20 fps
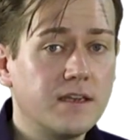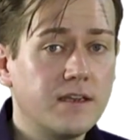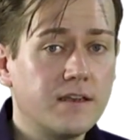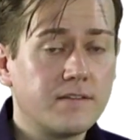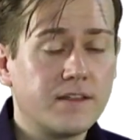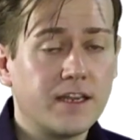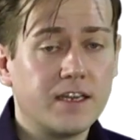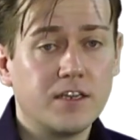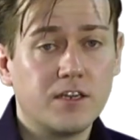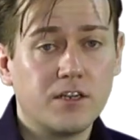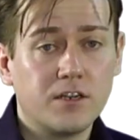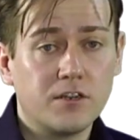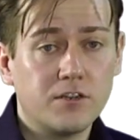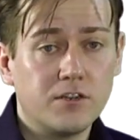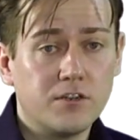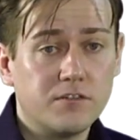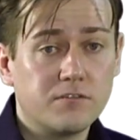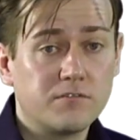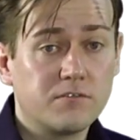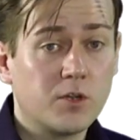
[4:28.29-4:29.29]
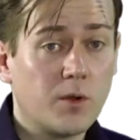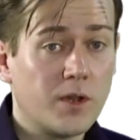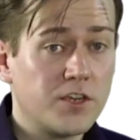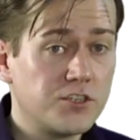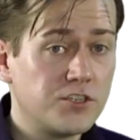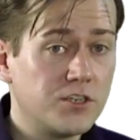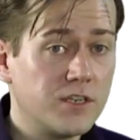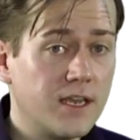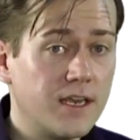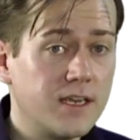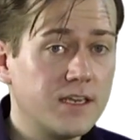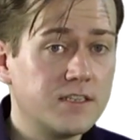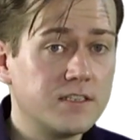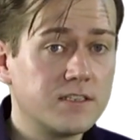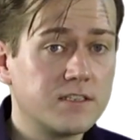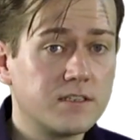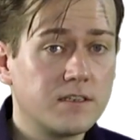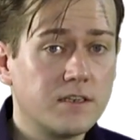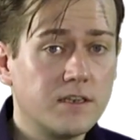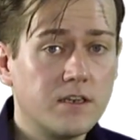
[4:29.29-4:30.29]
that include
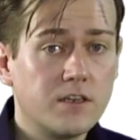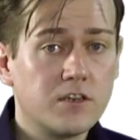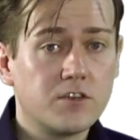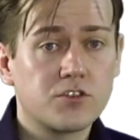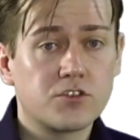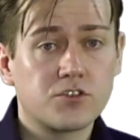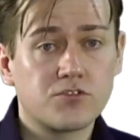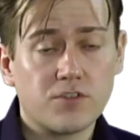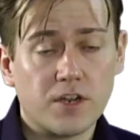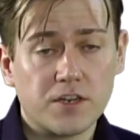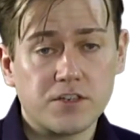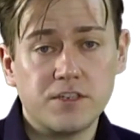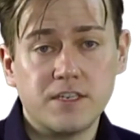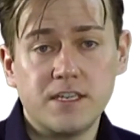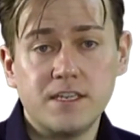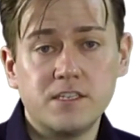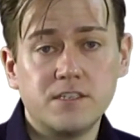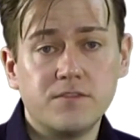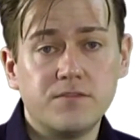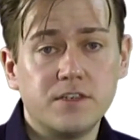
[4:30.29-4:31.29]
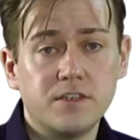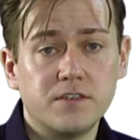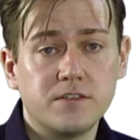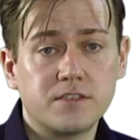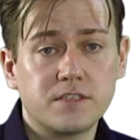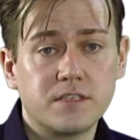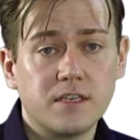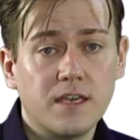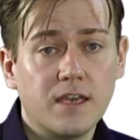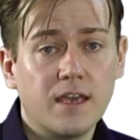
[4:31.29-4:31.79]
questionnaires, structured interviews,